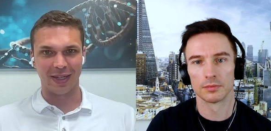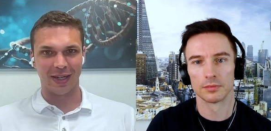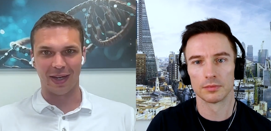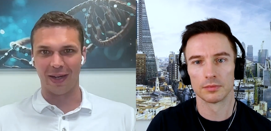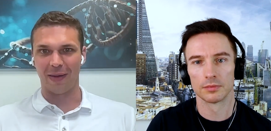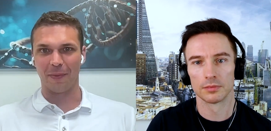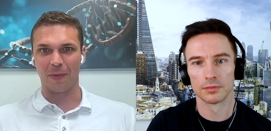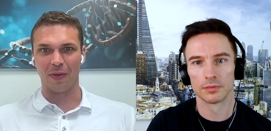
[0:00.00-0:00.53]

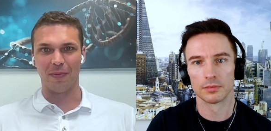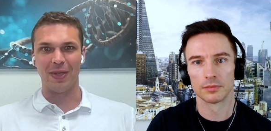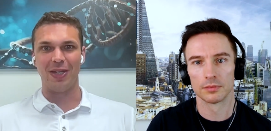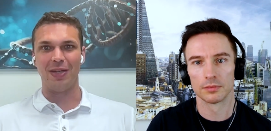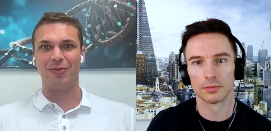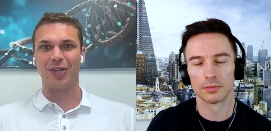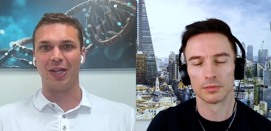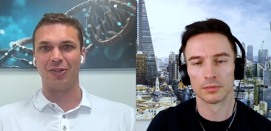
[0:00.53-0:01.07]
Speaker 1: um, or the
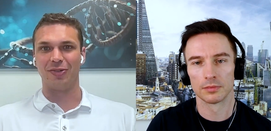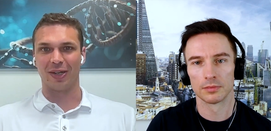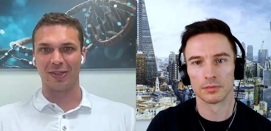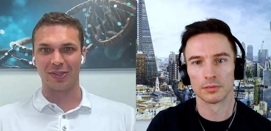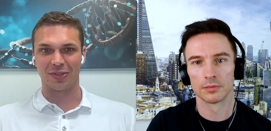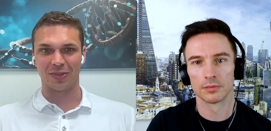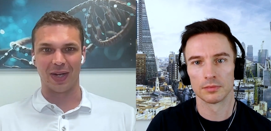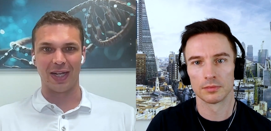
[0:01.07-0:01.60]
medium-chain
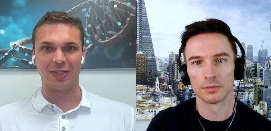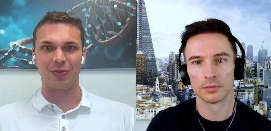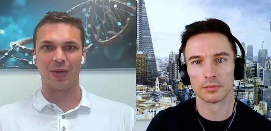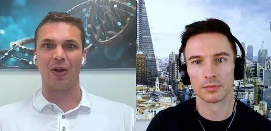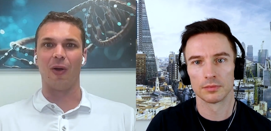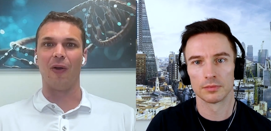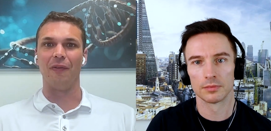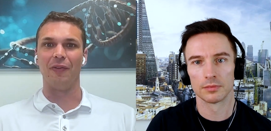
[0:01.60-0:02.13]
triglycerides,
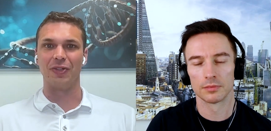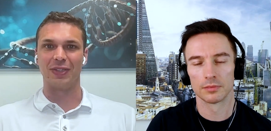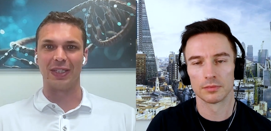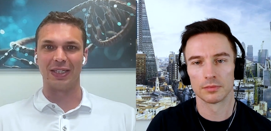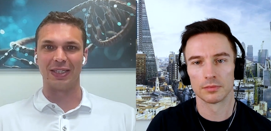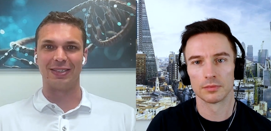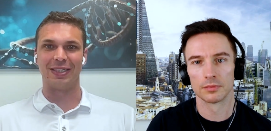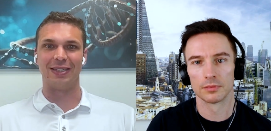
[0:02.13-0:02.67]
right? All of those
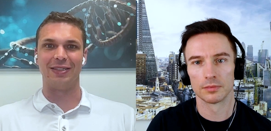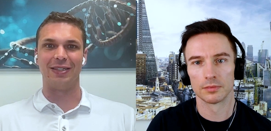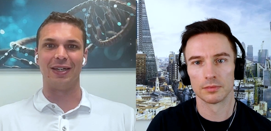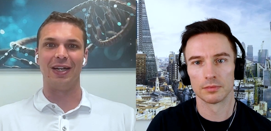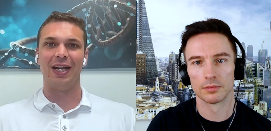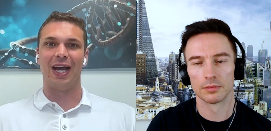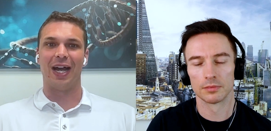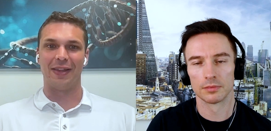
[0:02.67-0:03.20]
things tend
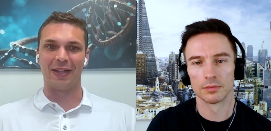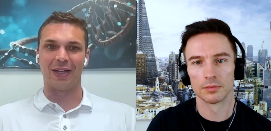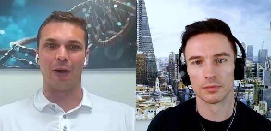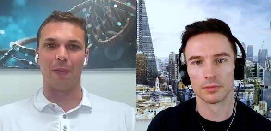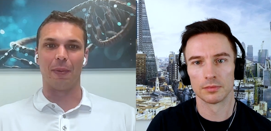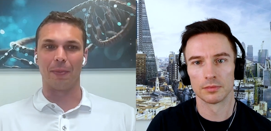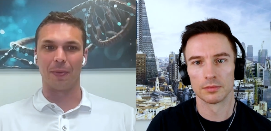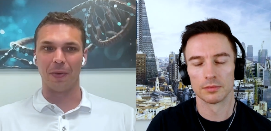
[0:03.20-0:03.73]
to, I think,
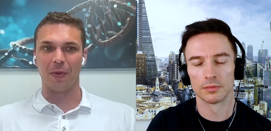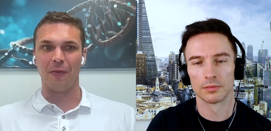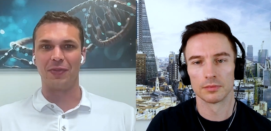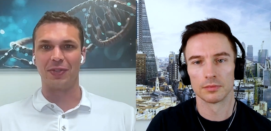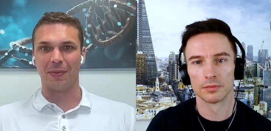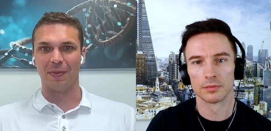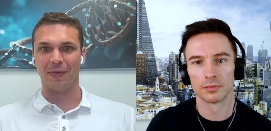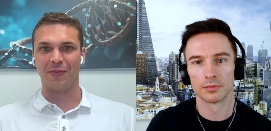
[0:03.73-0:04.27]
help improve
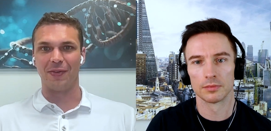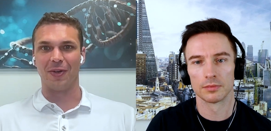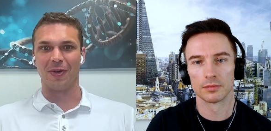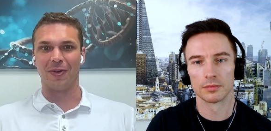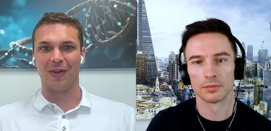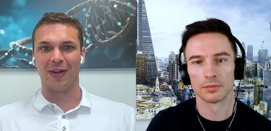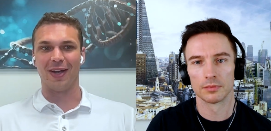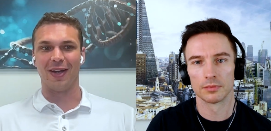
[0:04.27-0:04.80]
some of
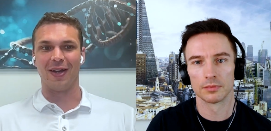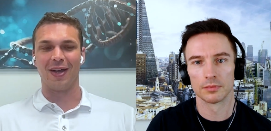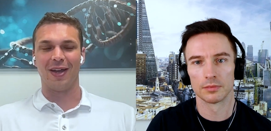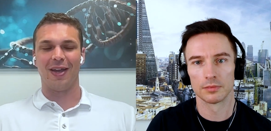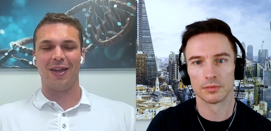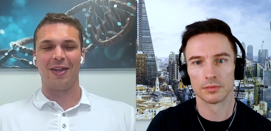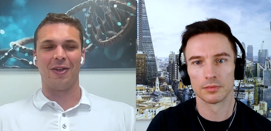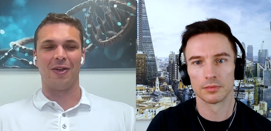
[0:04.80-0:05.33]
your uh,
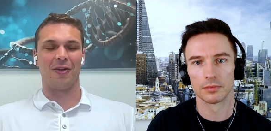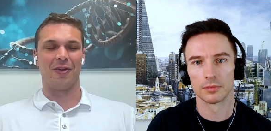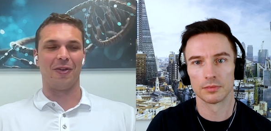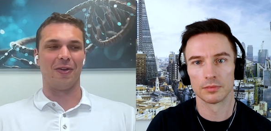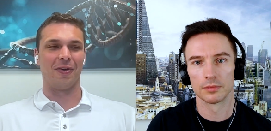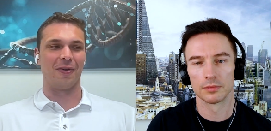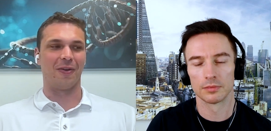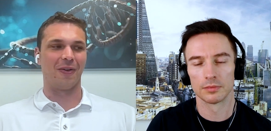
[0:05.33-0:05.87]
your
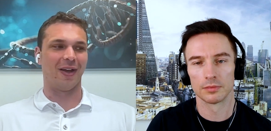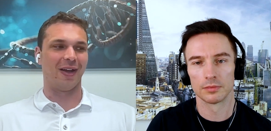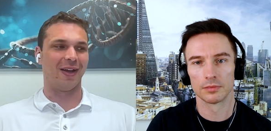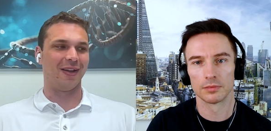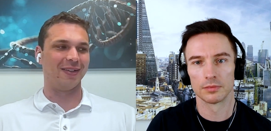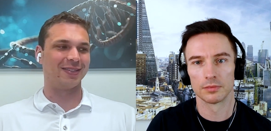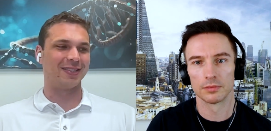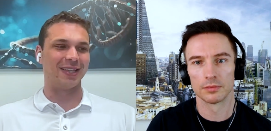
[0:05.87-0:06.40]
your
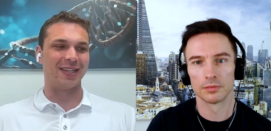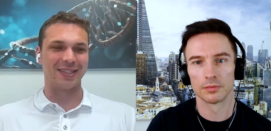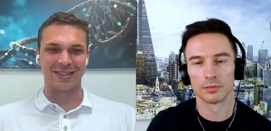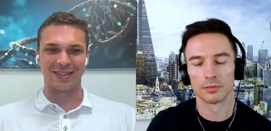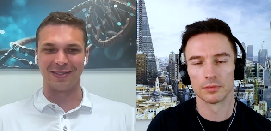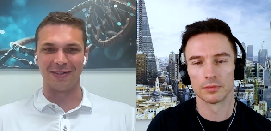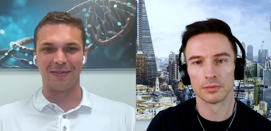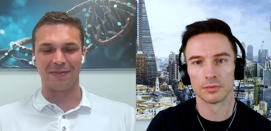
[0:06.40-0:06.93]
uh,
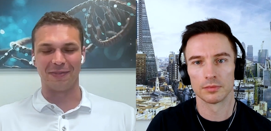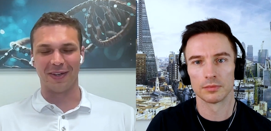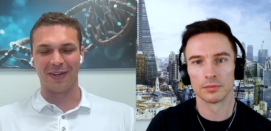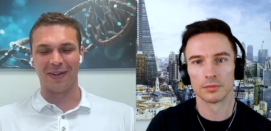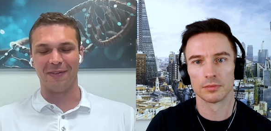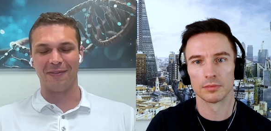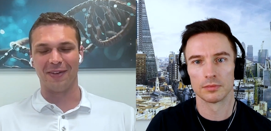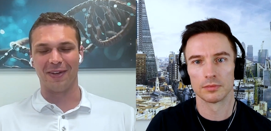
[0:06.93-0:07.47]
synthesis of,
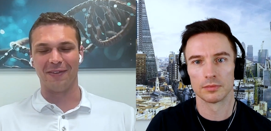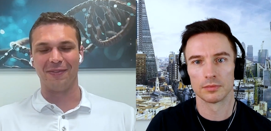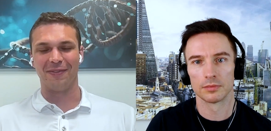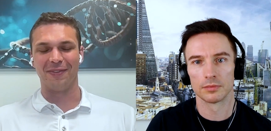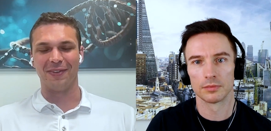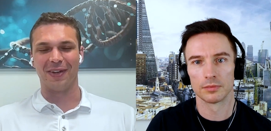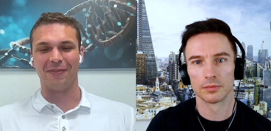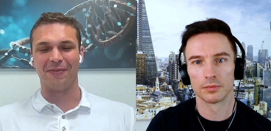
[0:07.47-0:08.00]
of of
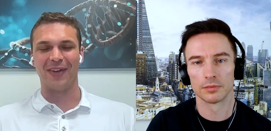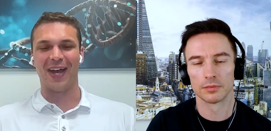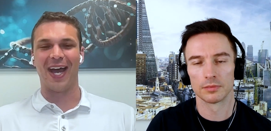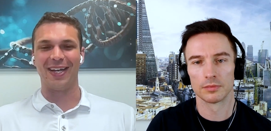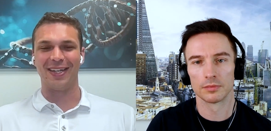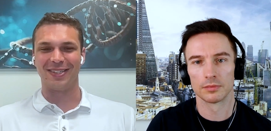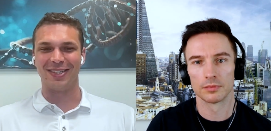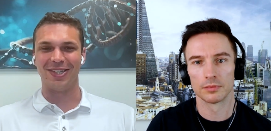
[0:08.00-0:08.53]
of
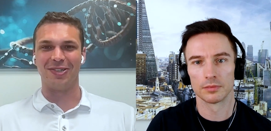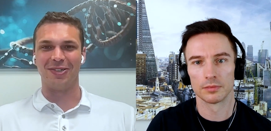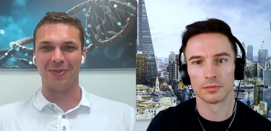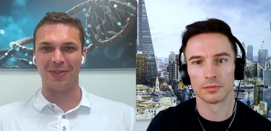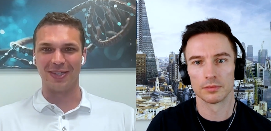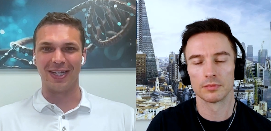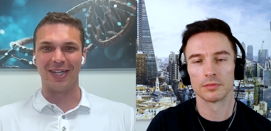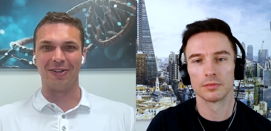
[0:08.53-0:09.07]
fat and tissue
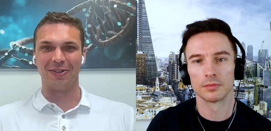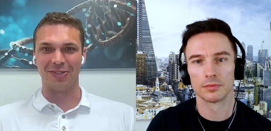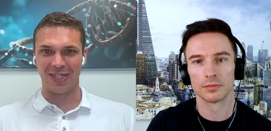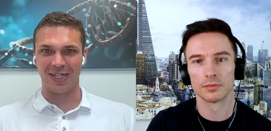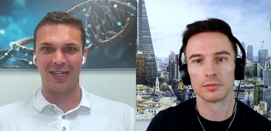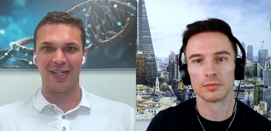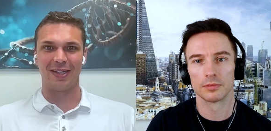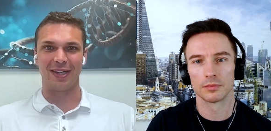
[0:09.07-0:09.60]
into
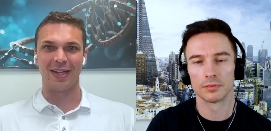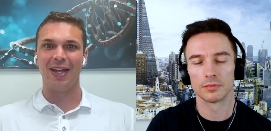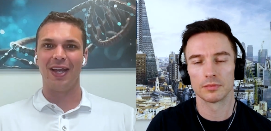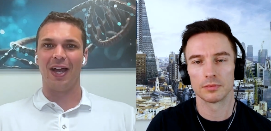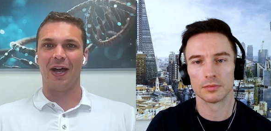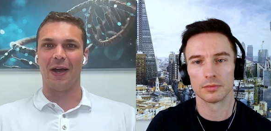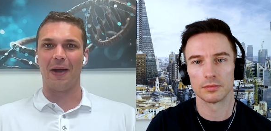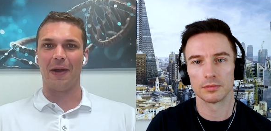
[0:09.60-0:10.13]
energy, and
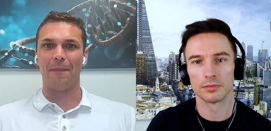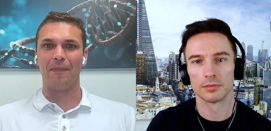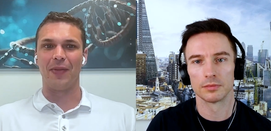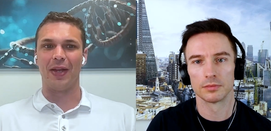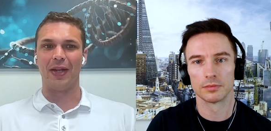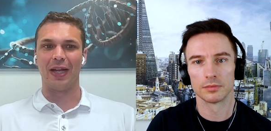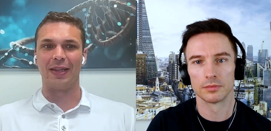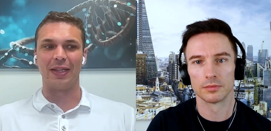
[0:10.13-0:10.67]
um, mm. and I